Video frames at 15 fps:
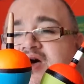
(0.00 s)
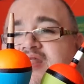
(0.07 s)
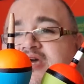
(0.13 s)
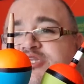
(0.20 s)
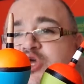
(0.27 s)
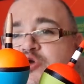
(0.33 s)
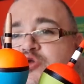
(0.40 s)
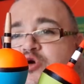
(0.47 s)
They
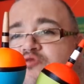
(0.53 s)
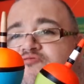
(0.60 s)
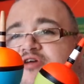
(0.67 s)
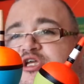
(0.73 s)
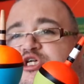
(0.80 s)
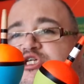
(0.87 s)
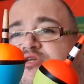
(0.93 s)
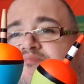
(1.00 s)
do look
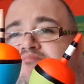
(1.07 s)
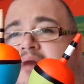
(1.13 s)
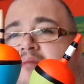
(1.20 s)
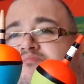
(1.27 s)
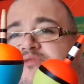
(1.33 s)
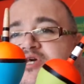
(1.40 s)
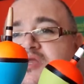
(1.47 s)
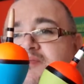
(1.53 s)
ridged and
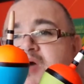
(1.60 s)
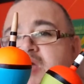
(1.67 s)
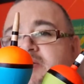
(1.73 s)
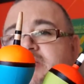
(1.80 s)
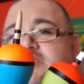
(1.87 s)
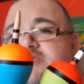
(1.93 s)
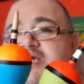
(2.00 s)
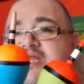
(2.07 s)
bumped at the
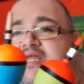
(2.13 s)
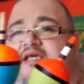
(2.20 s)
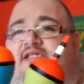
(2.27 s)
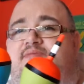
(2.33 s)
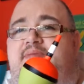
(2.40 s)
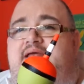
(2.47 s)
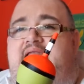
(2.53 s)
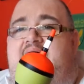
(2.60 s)
moment because they need
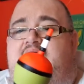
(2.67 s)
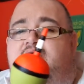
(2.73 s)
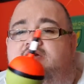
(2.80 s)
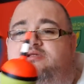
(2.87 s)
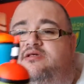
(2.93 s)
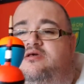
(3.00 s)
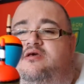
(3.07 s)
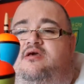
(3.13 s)
to be
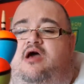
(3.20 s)
lacquered.